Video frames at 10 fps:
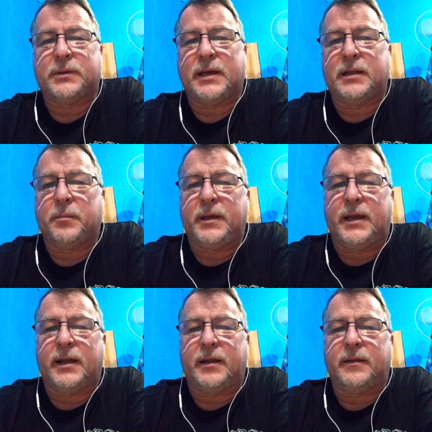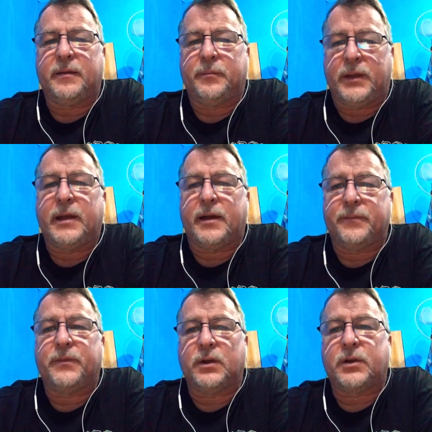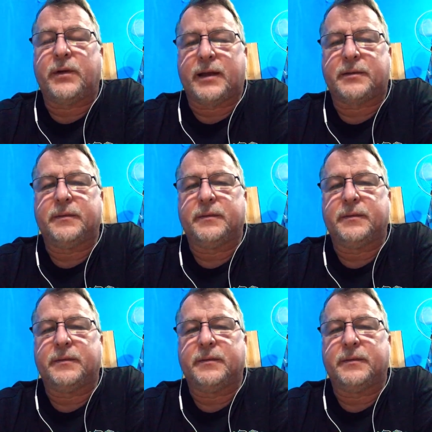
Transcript: that in the beginning, but yeah, you're correct.